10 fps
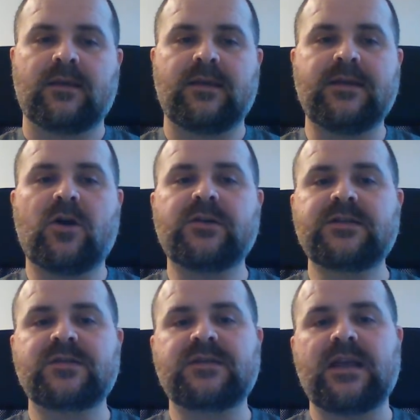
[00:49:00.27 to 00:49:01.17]
In order
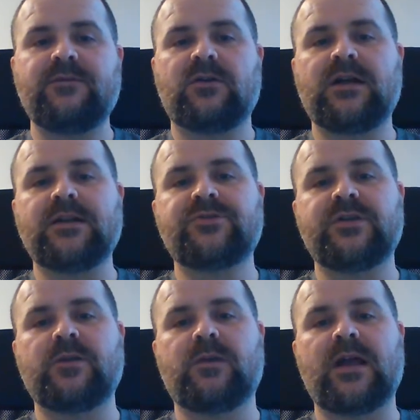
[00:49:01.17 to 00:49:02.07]
to save your country,
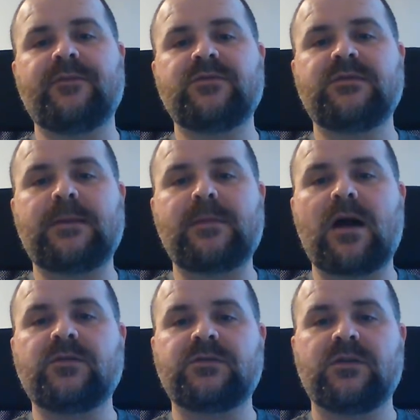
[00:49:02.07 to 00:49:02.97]
you will have to come
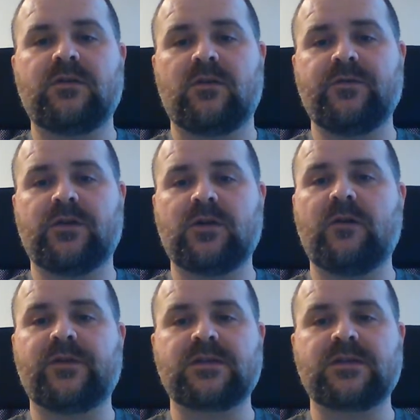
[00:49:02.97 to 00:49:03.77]
out of your comfort